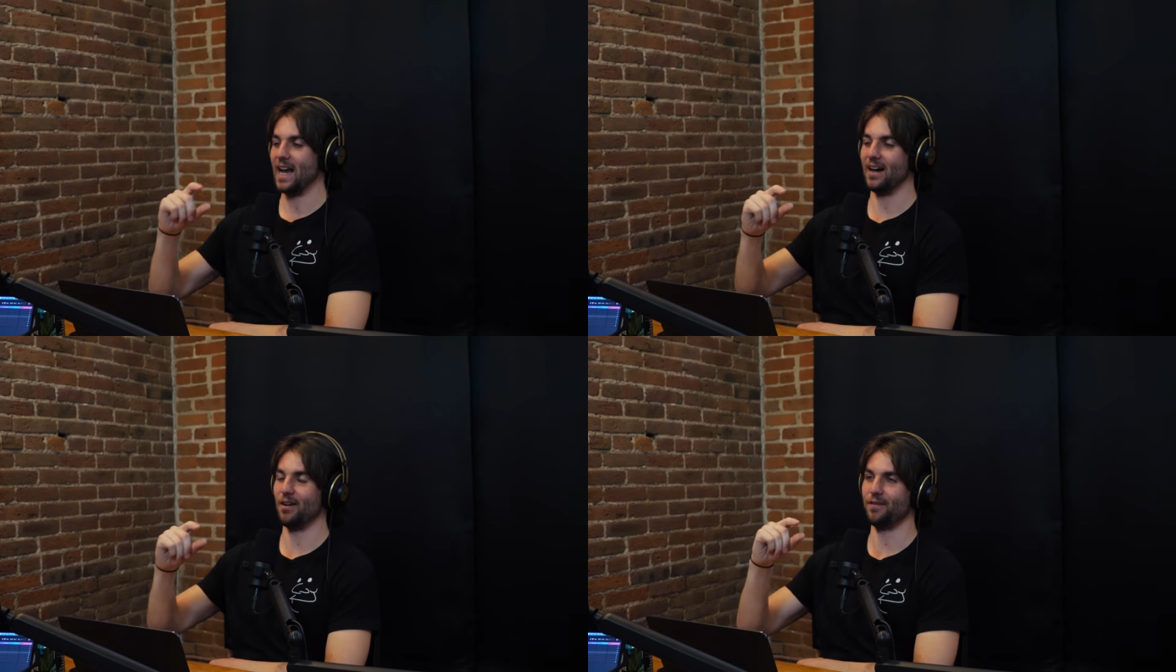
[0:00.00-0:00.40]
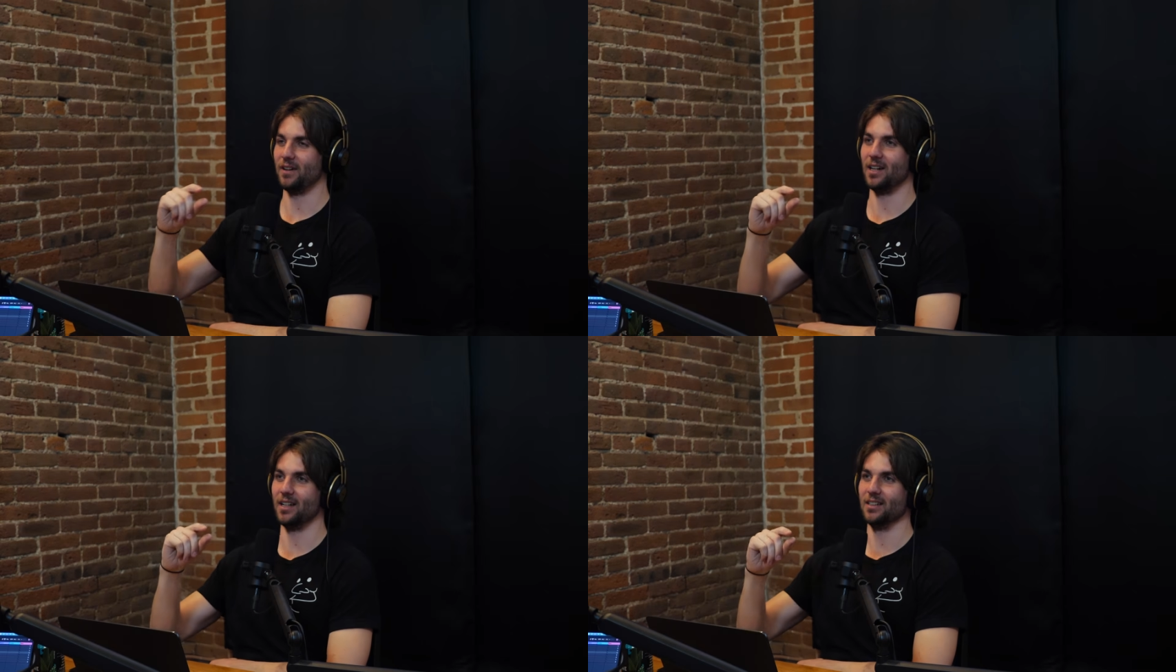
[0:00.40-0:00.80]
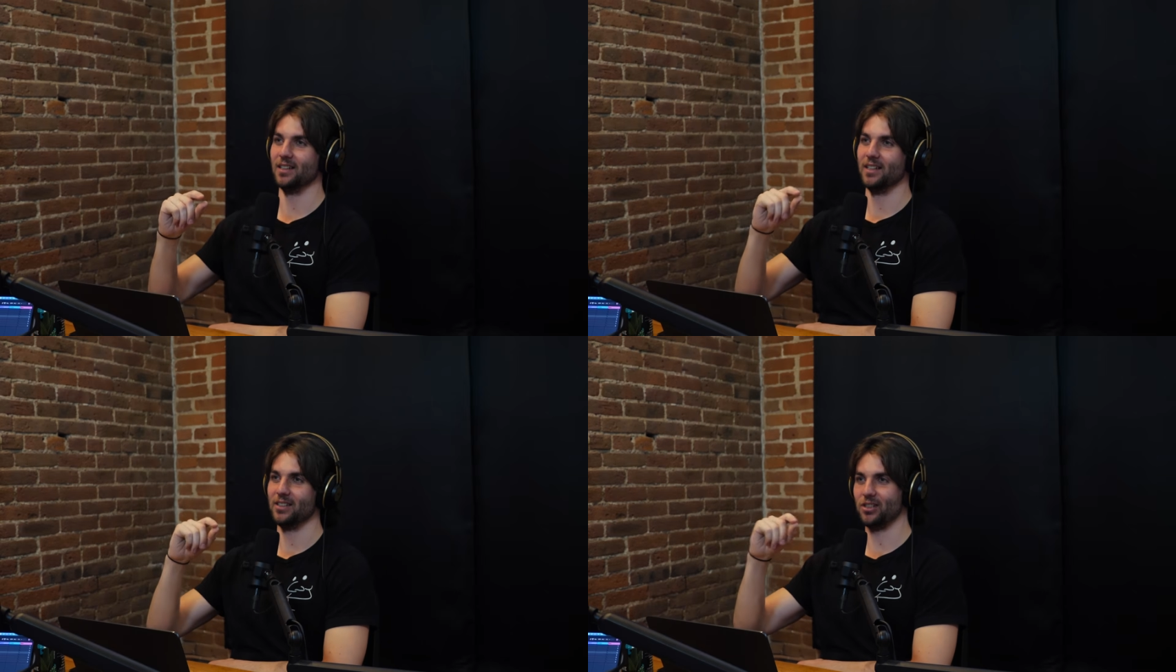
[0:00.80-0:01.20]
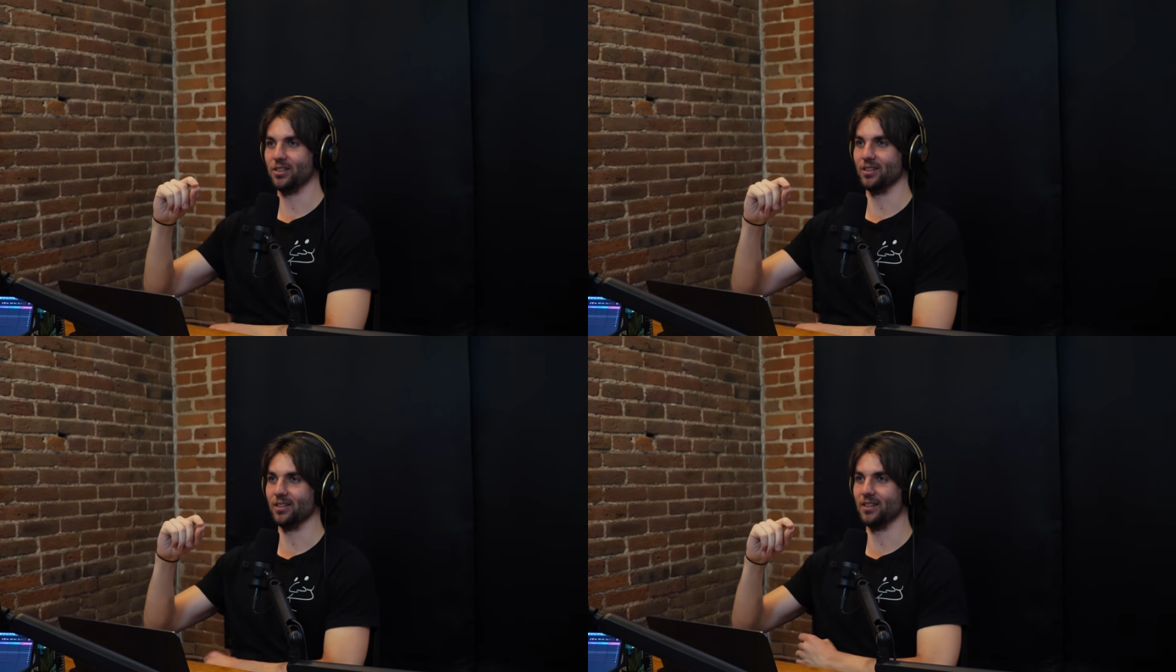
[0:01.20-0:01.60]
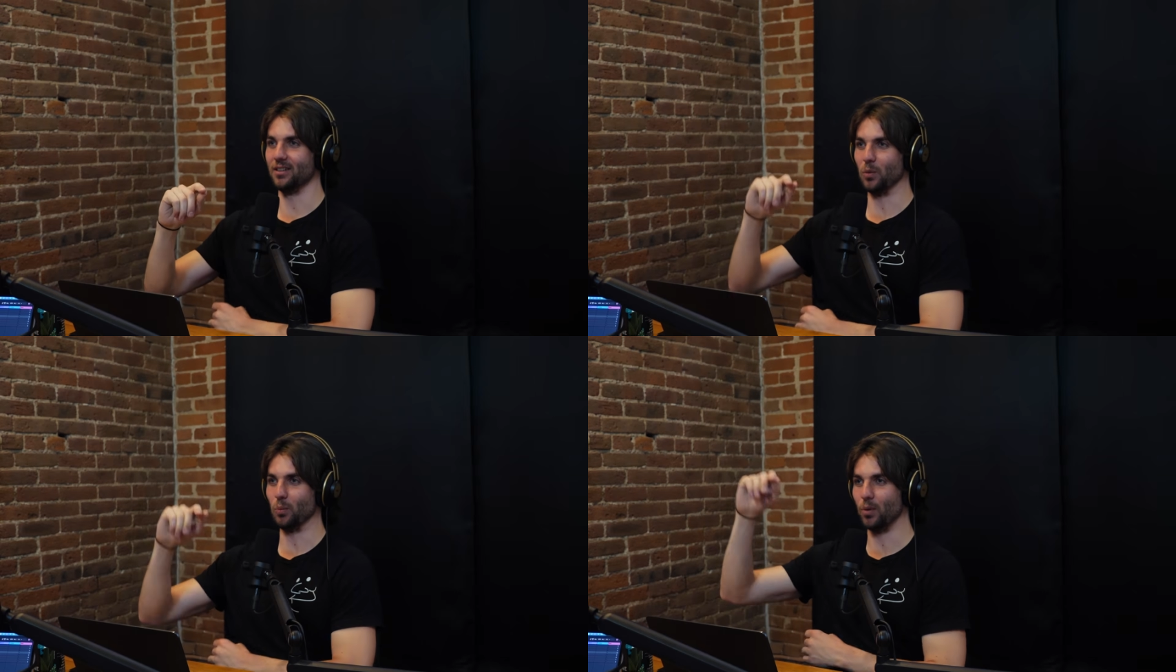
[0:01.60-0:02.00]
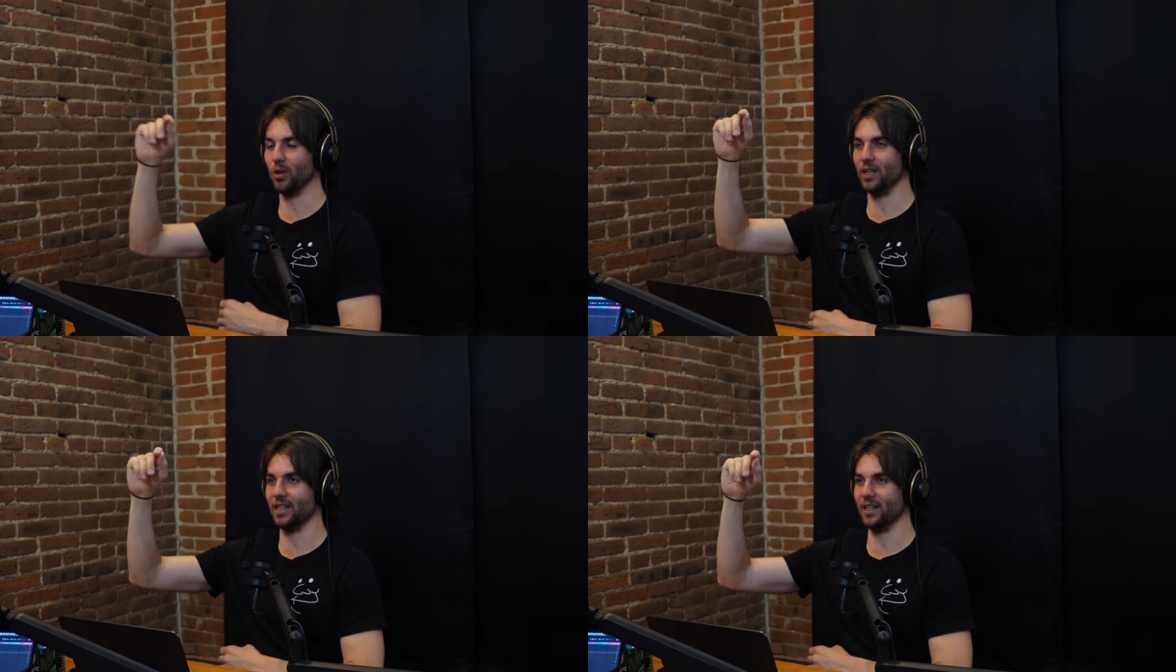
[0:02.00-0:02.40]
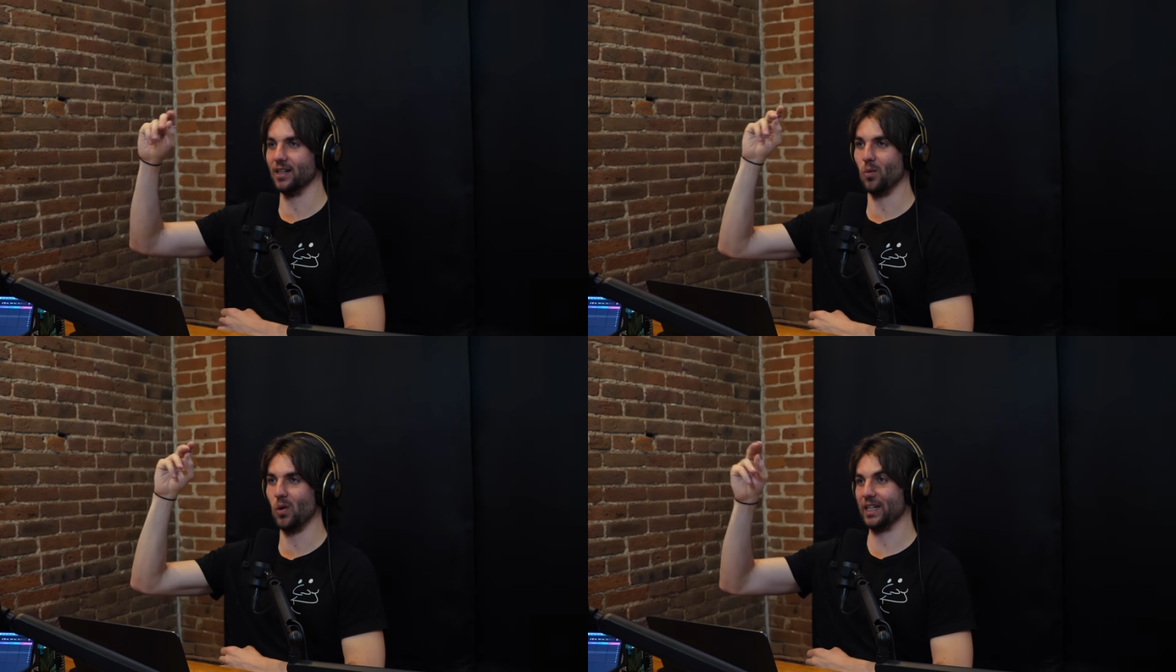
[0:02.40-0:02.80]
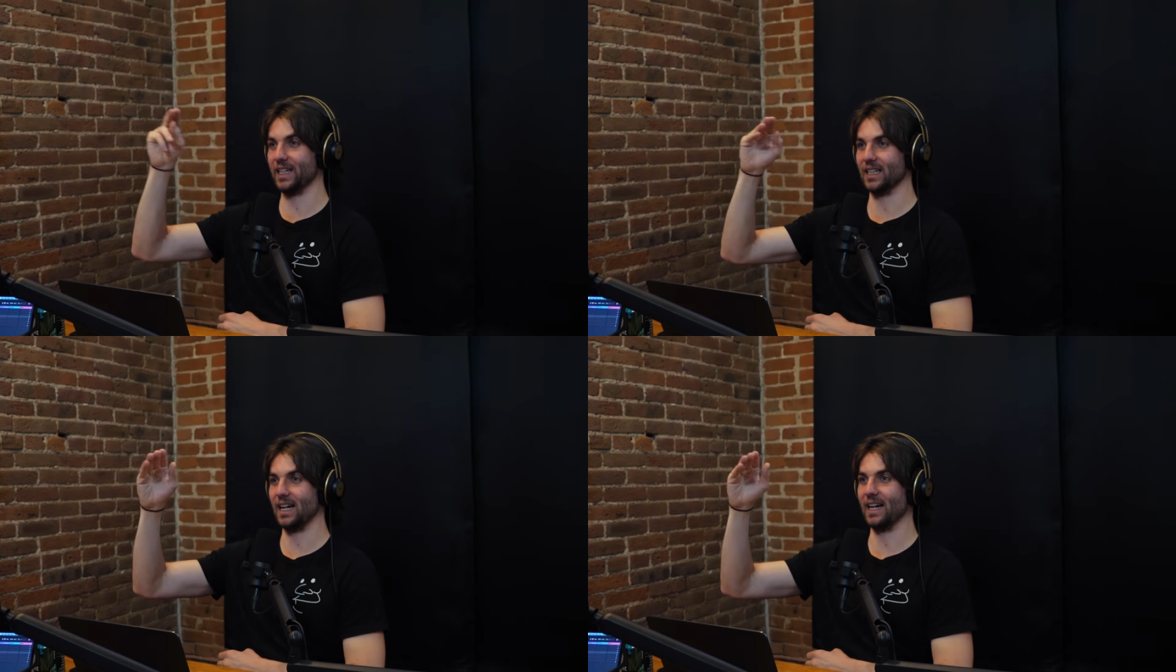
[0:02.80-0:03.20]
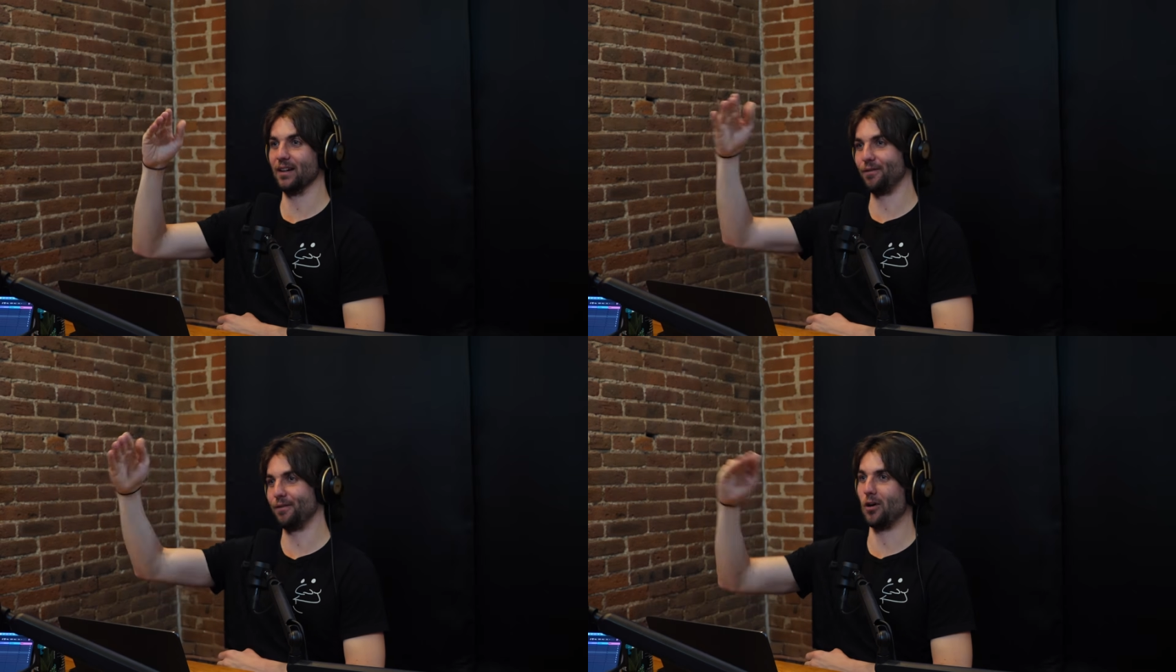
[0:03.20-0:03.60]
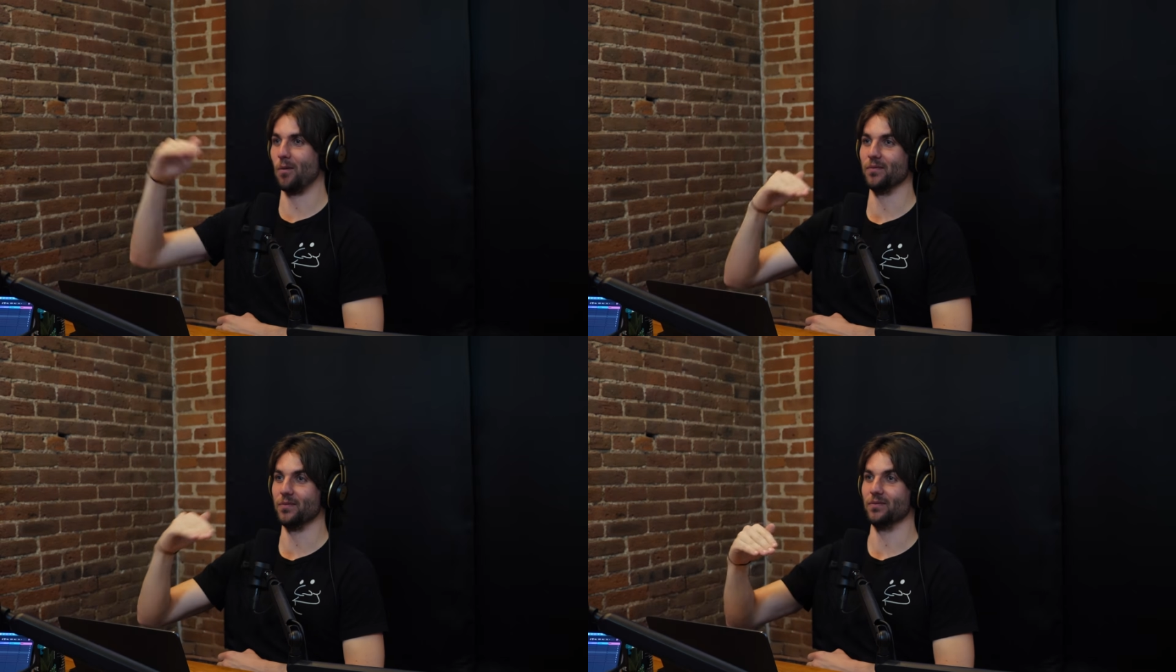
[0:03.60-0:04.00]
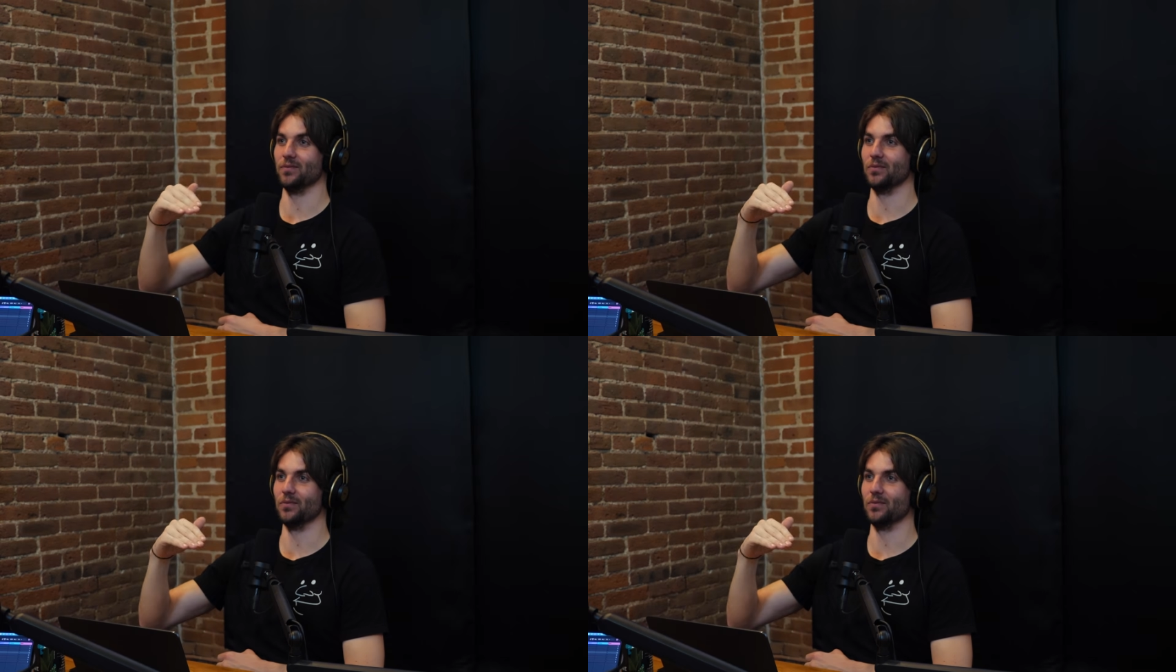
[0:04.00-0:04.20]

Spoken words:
how far should you put the warning light from